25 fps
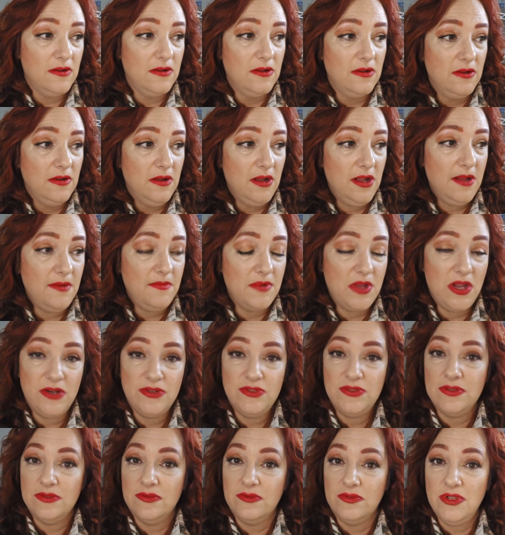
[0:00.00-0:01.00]

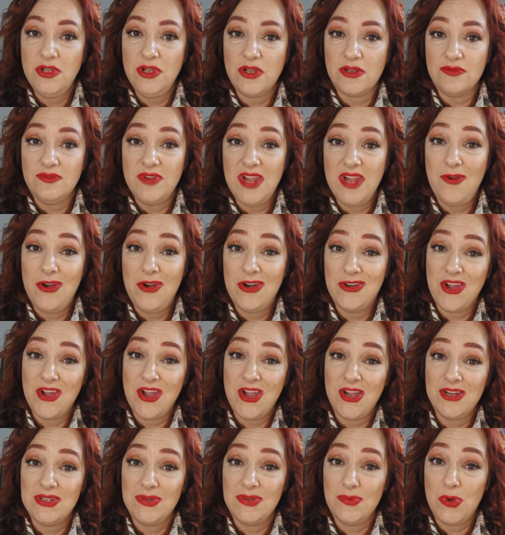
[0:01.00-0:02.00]
now our
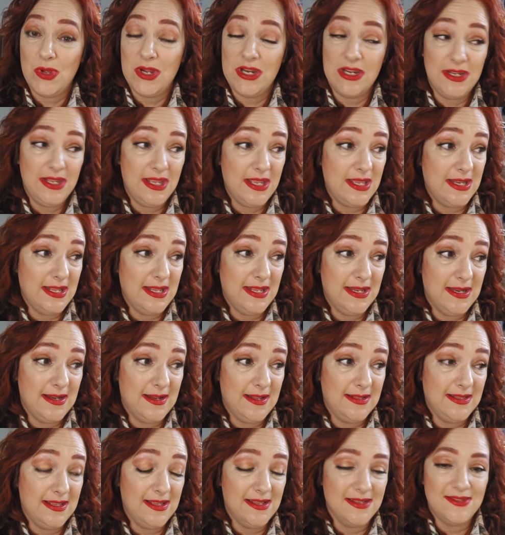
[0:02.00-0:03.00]
dogs are want to get in on
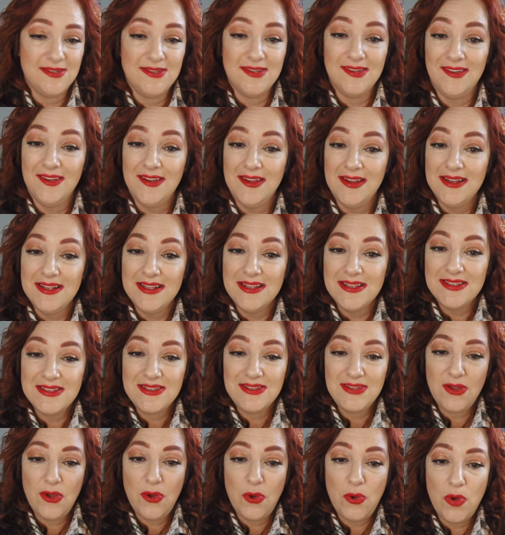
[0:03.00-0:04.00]
this.
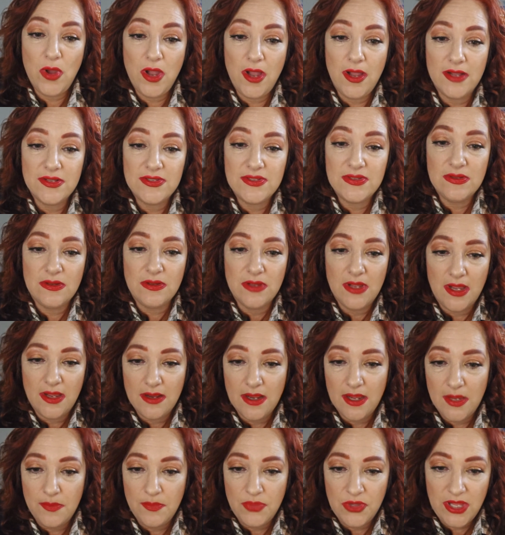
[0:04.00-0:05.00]
So, so
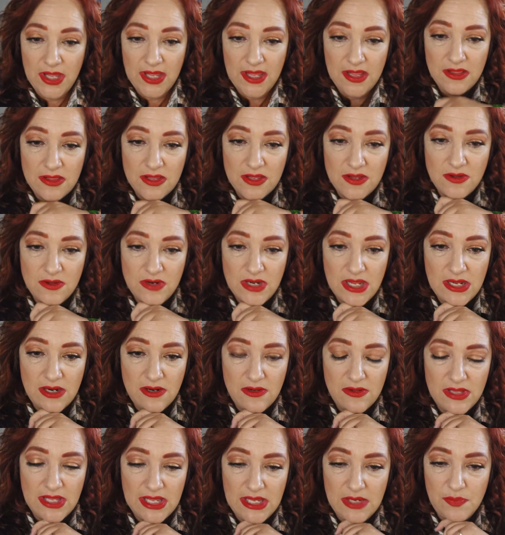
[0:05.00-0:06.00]
I play alone. I
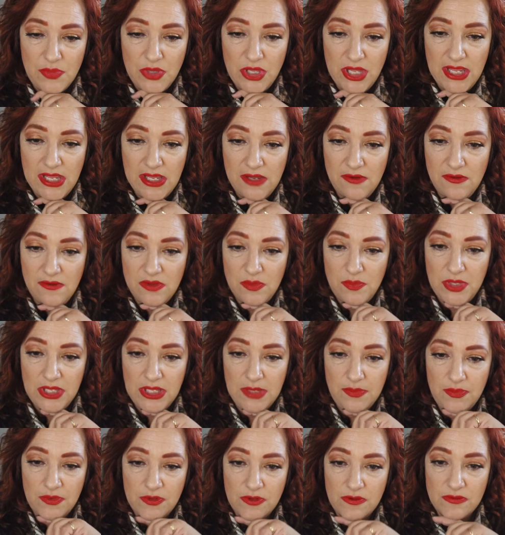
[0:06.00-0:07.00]
don't like playing with
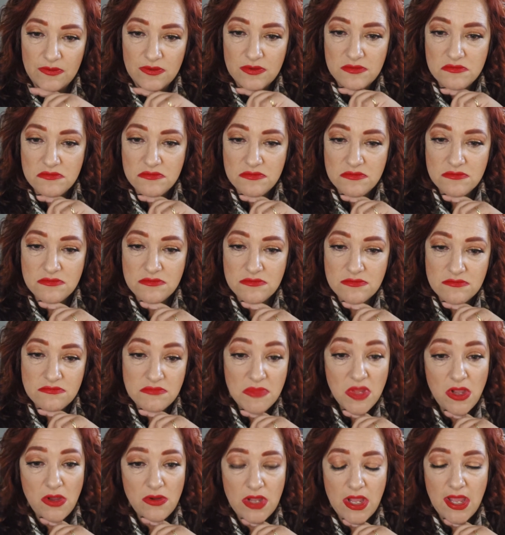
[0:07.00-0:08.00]
people.
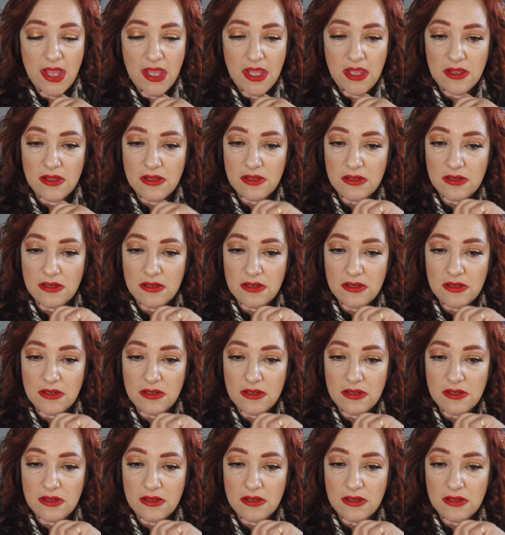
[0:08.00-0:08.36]
Okay.